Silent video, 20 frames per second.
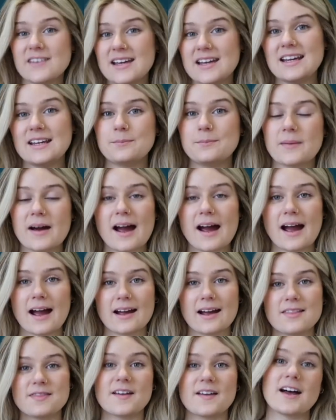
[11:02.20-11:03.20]

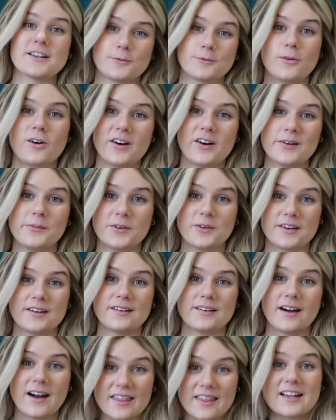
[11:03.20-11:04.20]
feedback, that's what I want
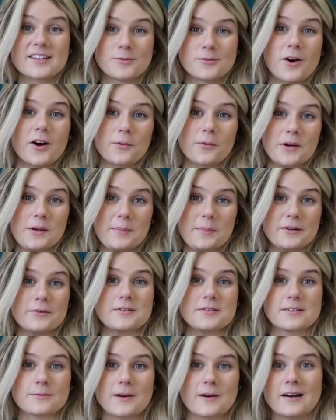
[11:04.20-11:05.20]
to, uh, that's what I want to
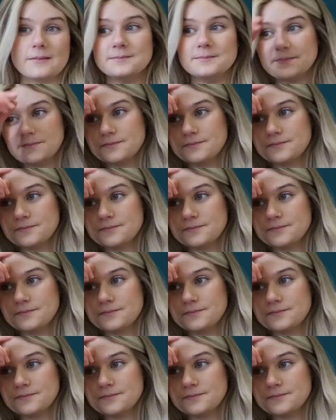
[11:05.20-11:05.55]
build as well.